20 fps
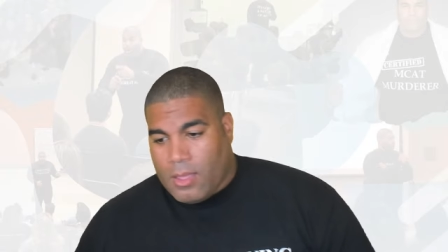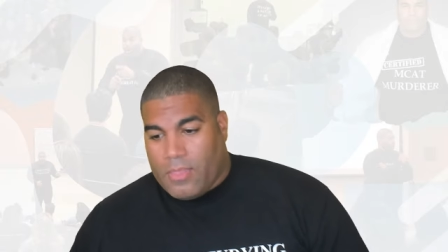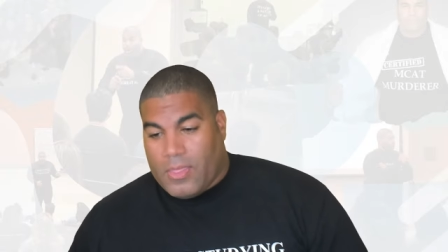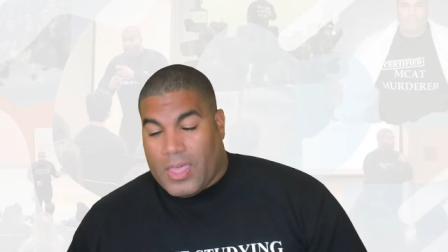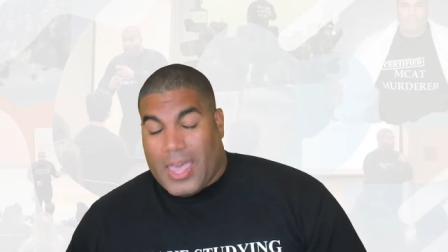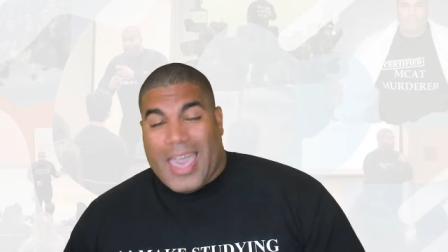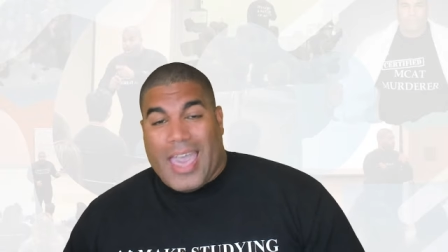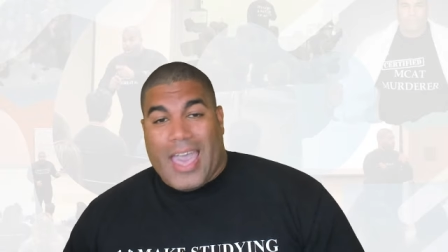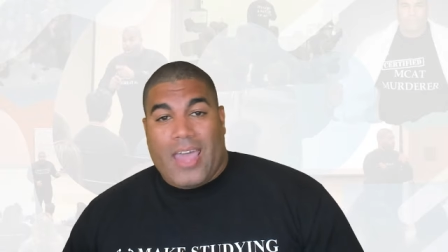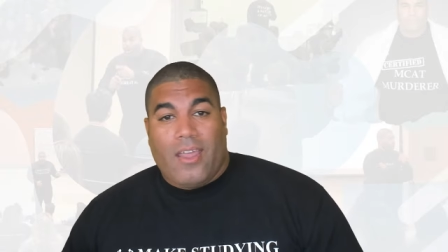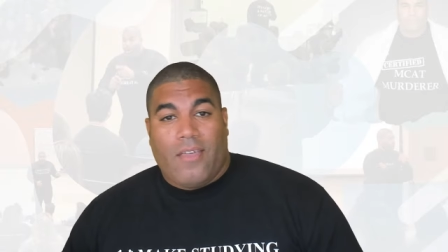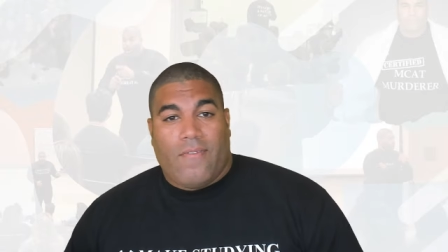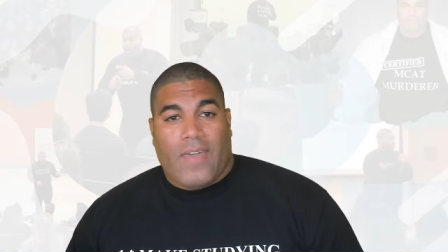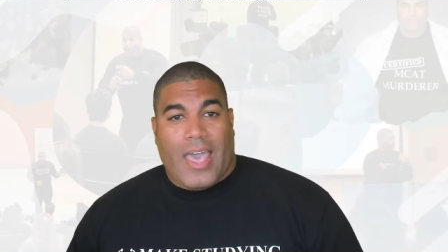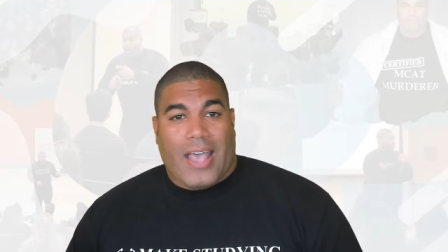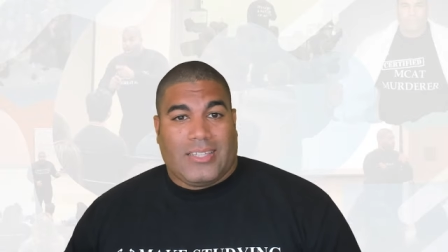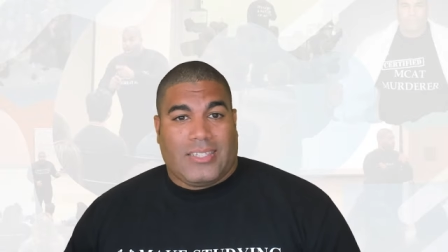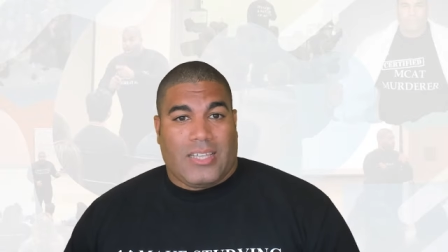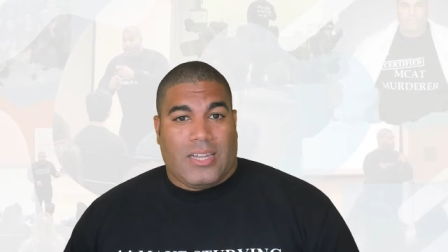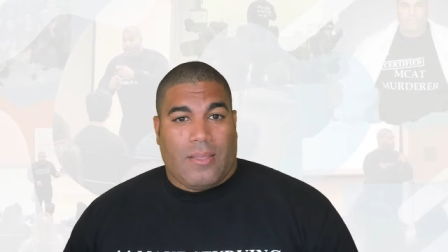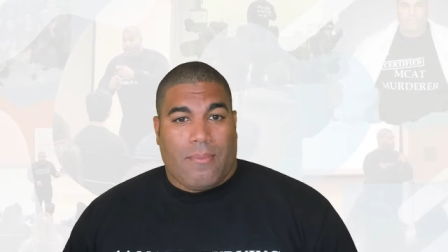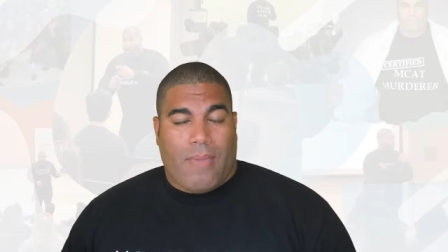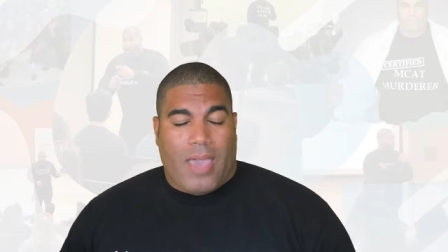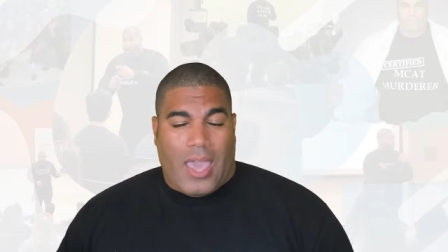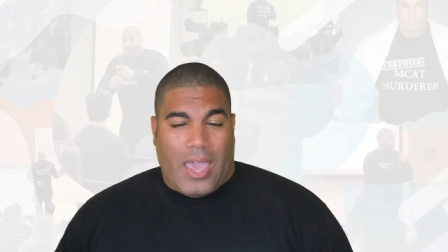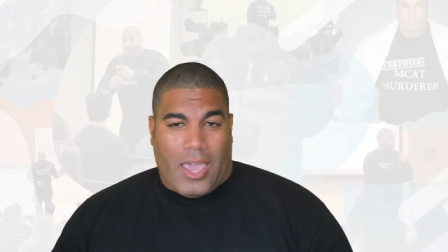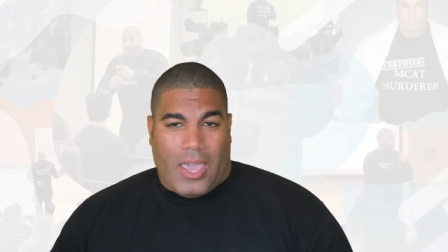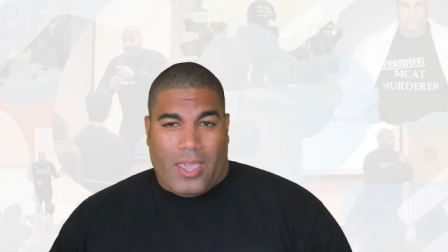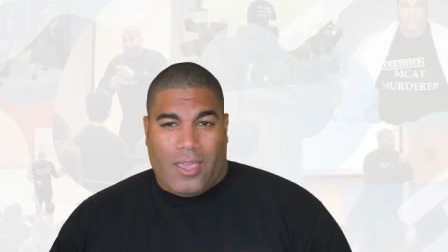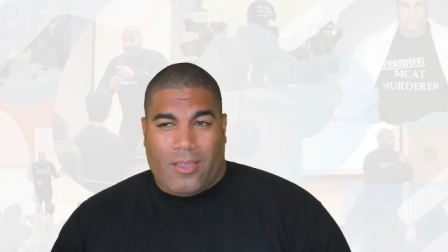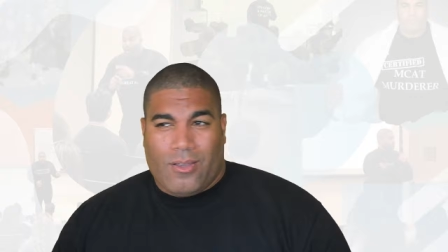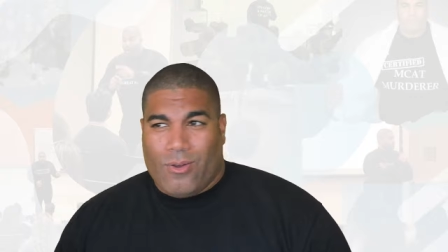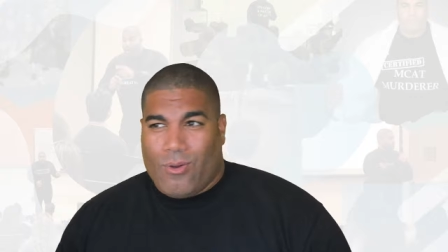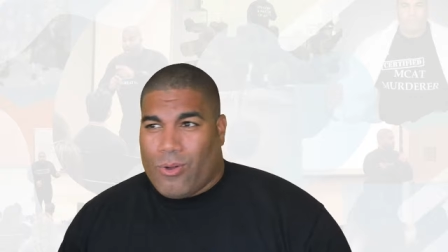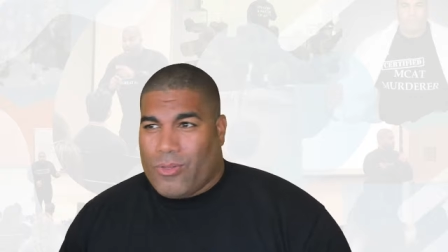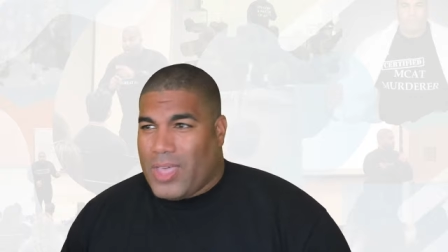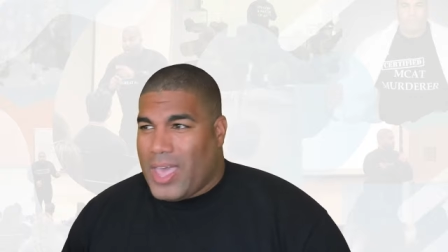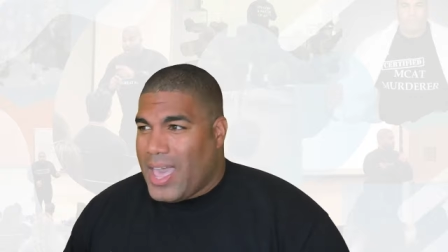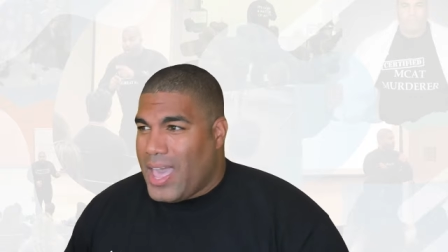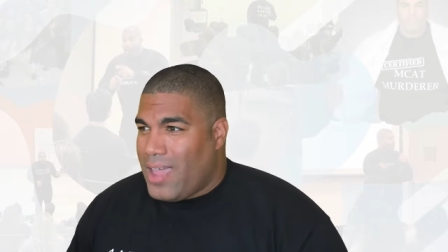The head of SNMA,
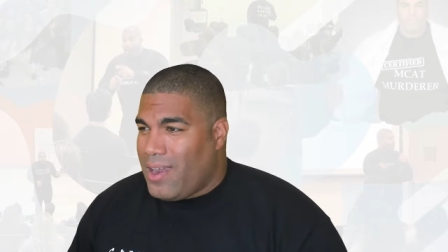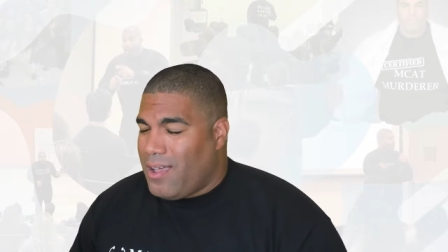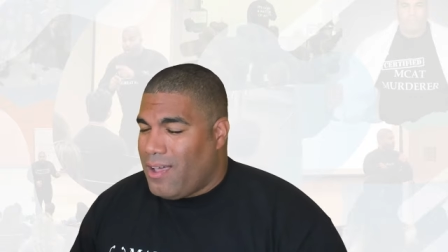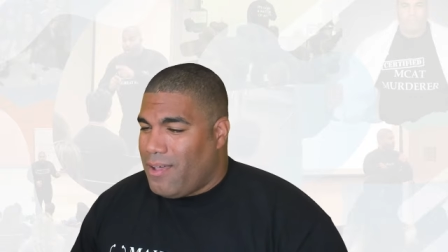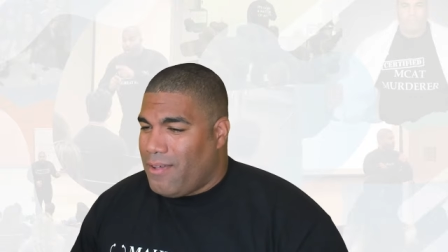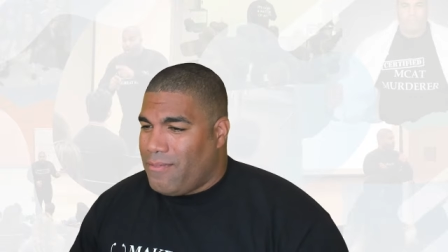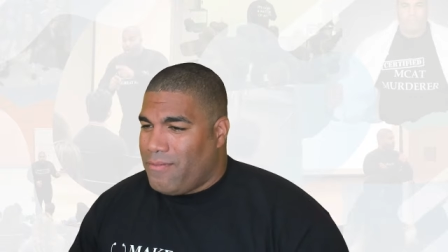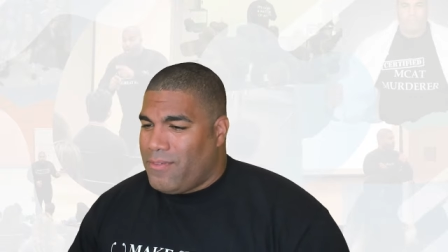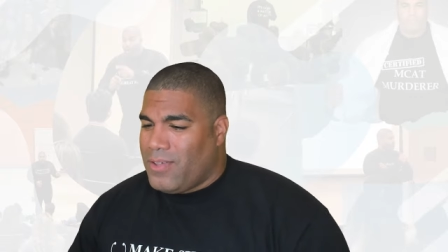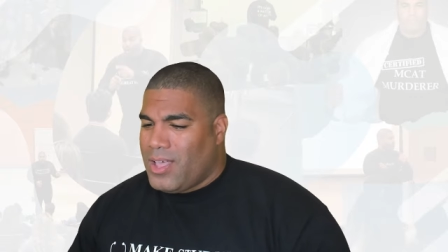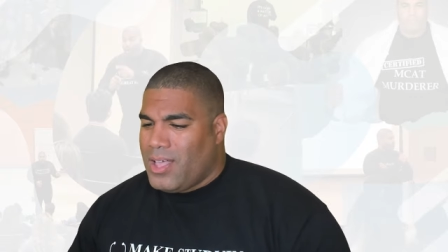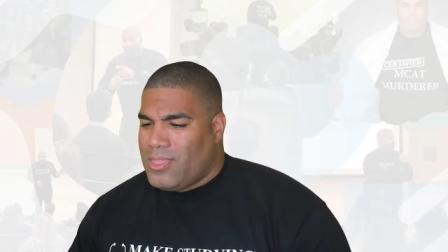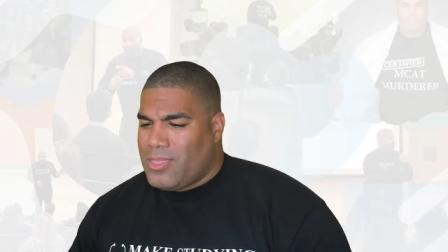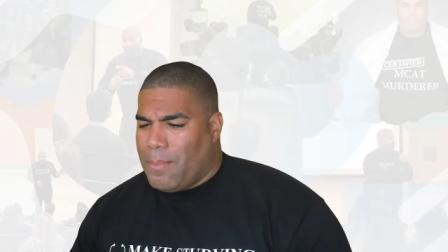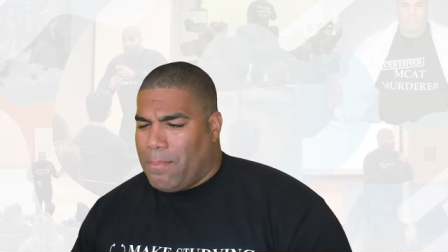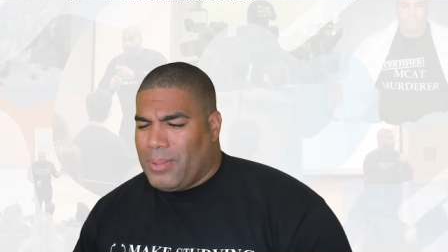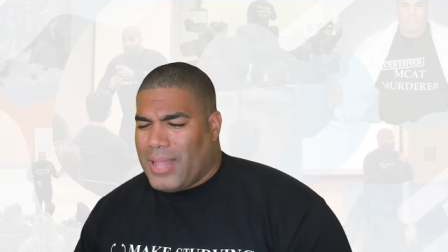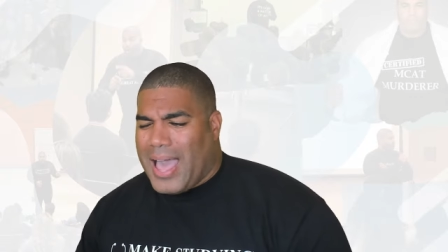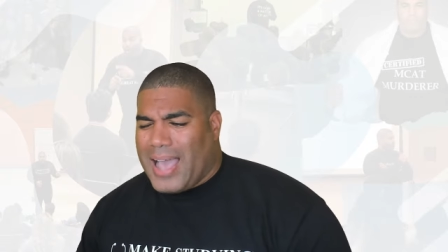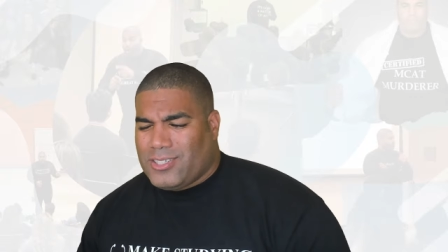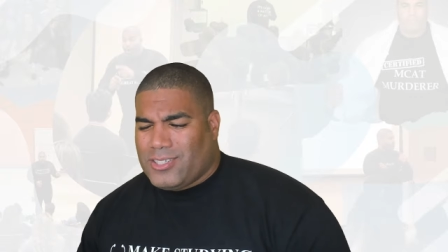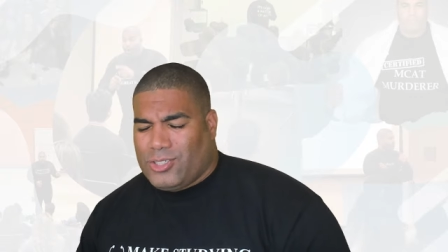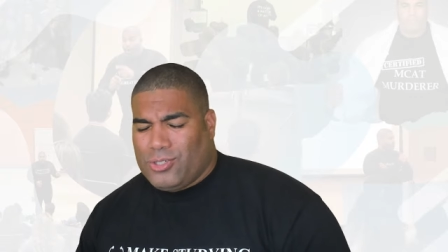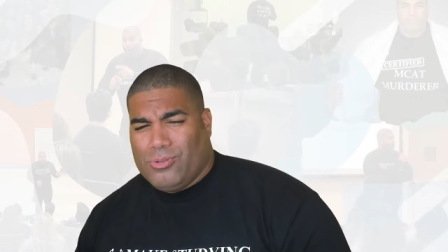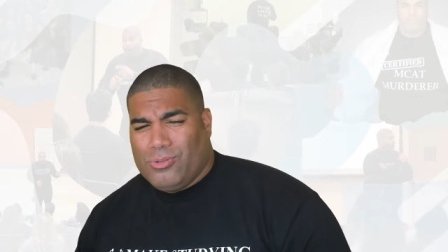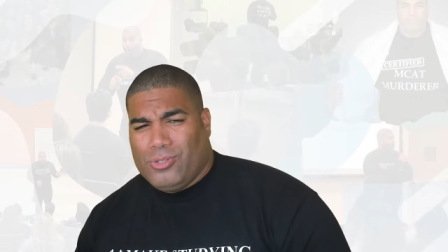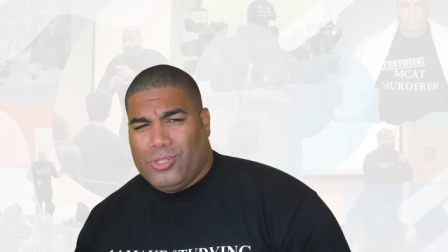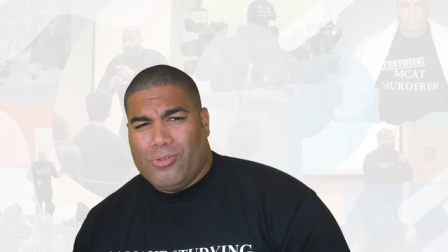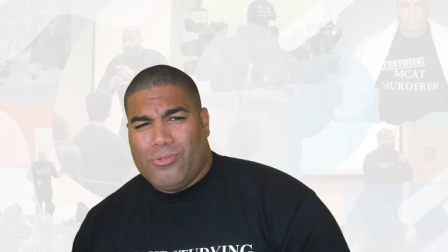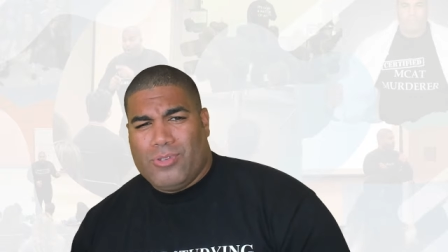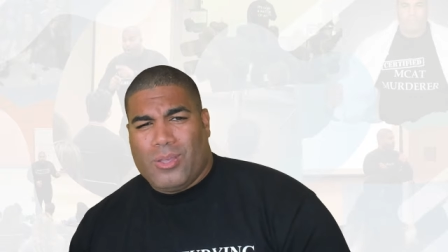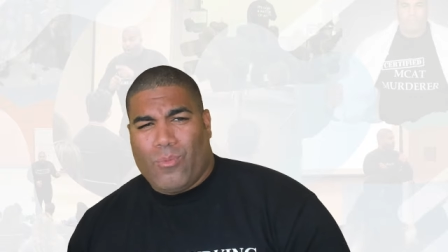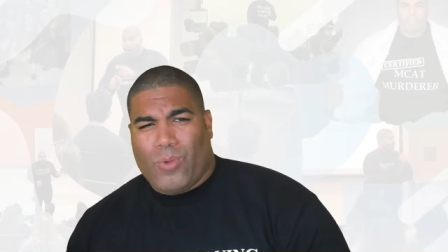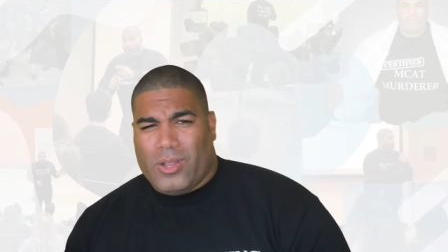or the head of the Black Student Union,